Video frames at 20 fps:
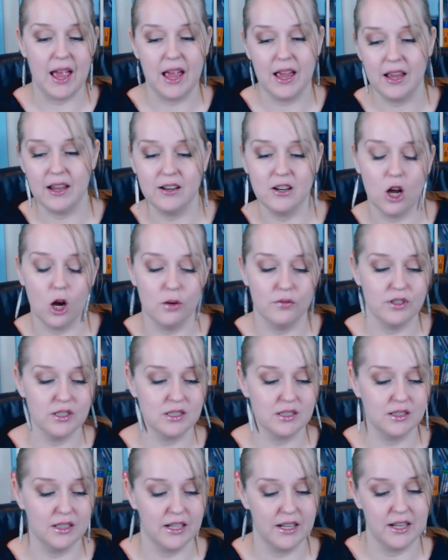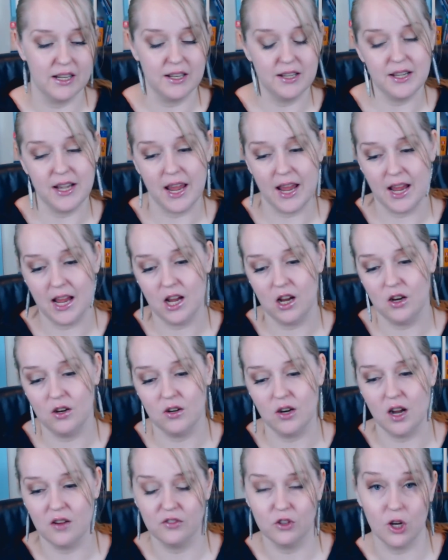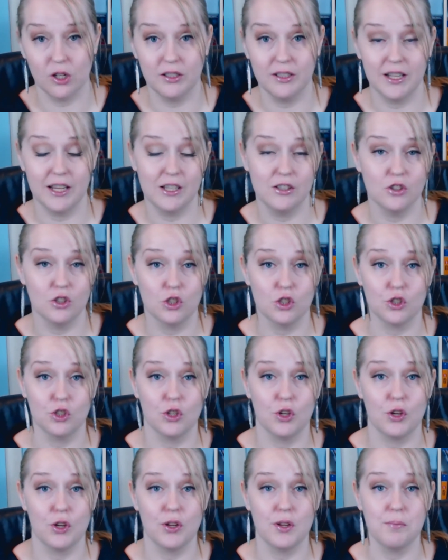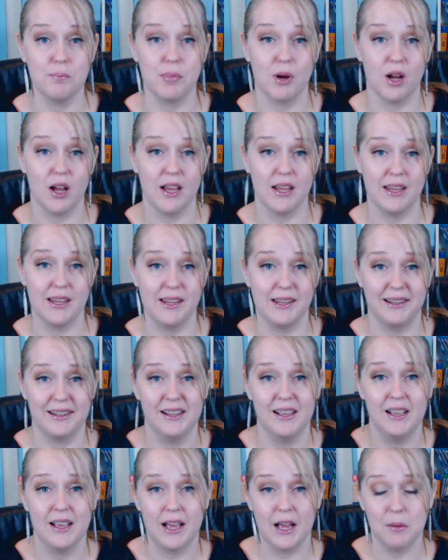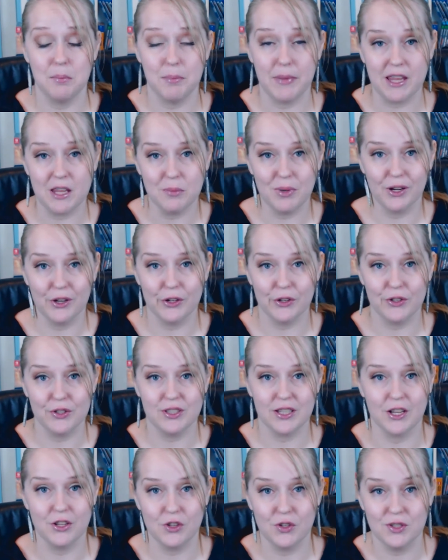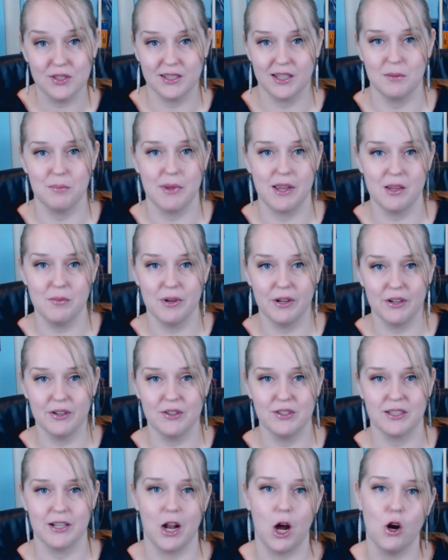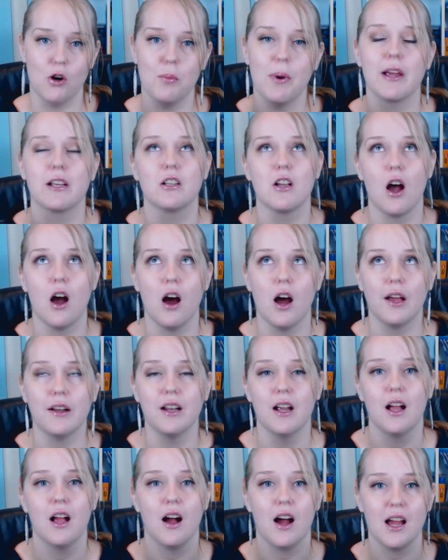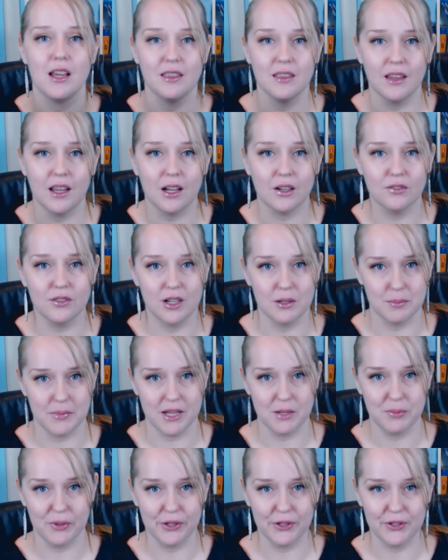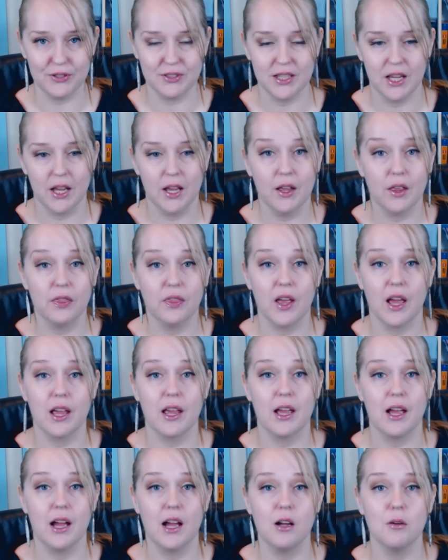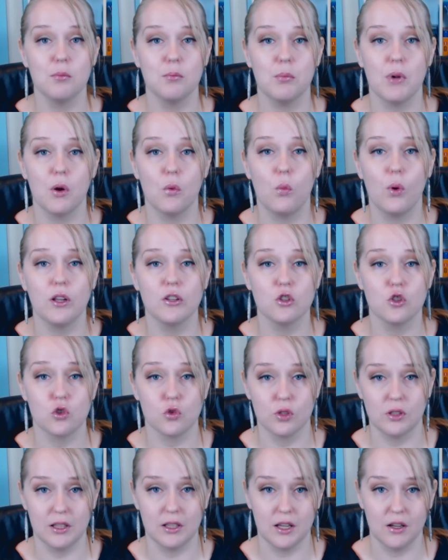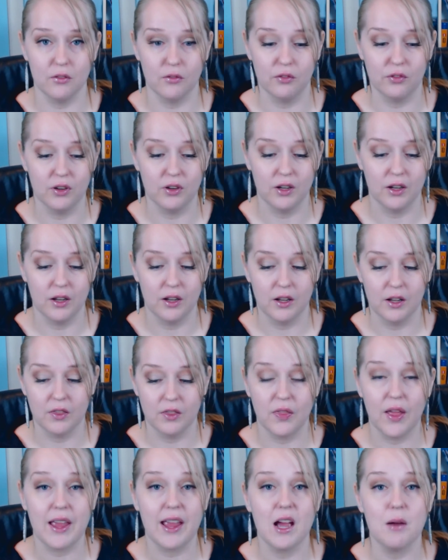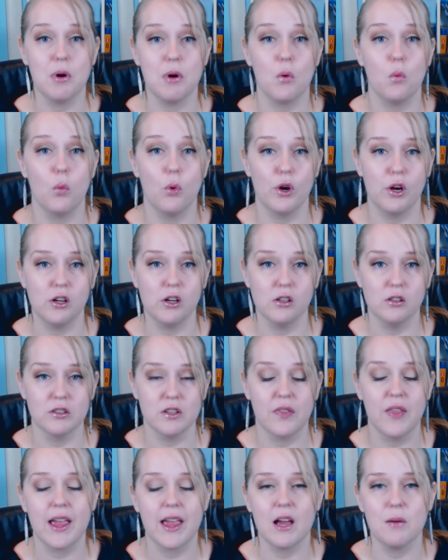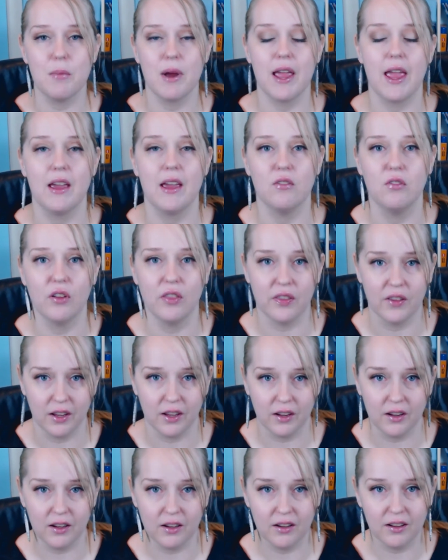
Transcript: And obviously now I've gotten into buying amiibos and using amiibos, and oh my god, I love amiibos. They are my one true love. They are my world. They are my everything.